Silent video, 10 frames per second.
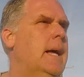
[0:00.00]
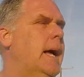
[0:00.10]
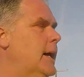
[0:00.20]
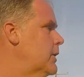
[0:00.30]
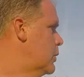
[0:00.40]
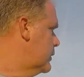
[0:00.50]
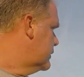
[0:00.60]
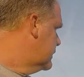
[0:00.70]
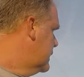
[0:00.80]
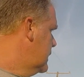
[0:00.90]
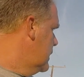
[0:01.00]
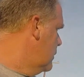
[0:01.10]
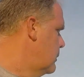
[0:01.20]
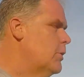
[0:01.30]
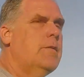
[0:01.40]
And of course,
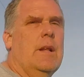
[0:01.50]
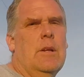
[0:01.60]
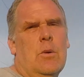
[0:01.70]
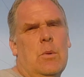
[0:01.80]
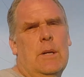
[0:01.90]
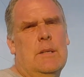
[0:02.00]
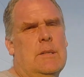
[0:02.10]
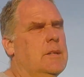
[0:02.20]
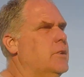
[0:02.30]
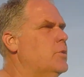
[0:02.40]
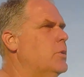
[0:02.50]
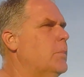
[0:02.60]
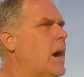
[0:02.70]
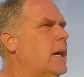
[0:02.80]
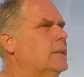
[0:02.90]
we moved the little one into the NUC
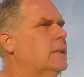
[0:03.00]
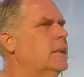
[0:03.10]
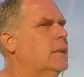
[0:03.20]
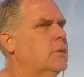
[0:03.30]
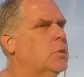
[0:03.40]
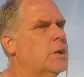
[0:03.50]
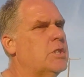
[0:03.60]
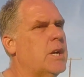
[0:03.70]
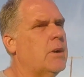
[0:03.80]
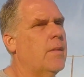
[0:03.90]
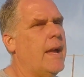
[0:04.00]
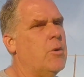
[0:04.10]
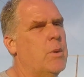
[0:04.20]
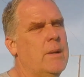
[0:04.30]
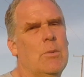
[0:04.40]
box, so we want to check on that
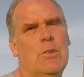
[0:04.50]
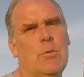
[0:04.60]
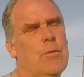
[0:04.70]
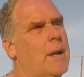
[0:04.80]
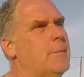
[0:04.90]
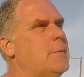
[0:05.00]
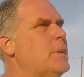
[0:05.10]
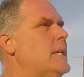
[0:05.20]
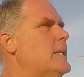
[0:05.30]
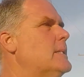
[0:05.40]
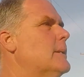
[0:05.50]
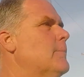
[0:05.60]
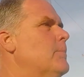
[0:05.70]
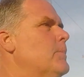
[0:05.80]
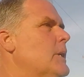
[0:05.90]
queen with 2 frames of bees
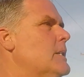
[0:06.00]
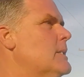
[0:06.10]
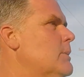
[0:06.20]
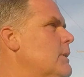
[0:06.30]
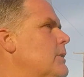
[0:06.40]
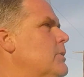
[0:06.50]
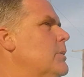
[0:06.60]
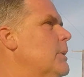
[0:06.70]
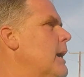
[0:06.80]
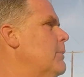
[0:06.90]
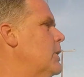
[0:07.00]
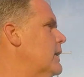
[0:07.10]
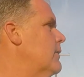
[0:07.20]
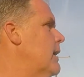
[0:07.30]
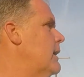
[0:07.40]
and see what they're doing. But I'm
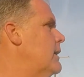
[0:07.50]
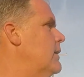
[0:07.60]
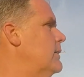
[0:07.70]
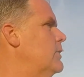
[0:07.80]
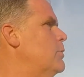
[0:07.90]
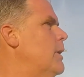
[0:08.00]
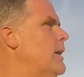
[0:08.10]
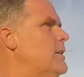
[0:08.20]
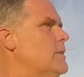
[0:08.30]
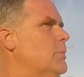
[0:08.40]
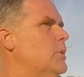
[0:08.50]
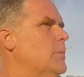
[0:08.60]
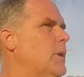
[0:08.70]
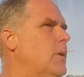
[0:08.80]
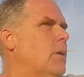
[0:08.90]
looking around here, and the dewberries are
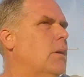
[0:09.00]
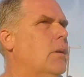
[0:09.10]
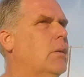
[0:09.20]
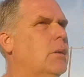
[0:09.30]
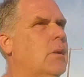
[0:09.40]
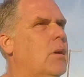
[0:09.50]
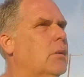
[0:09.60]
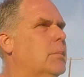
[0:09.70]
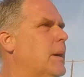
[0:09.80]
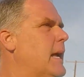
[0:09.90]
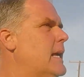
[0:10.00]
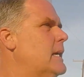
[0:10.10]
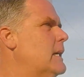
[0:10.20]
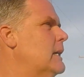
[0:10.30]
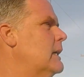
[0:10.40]
blooming all along the bank.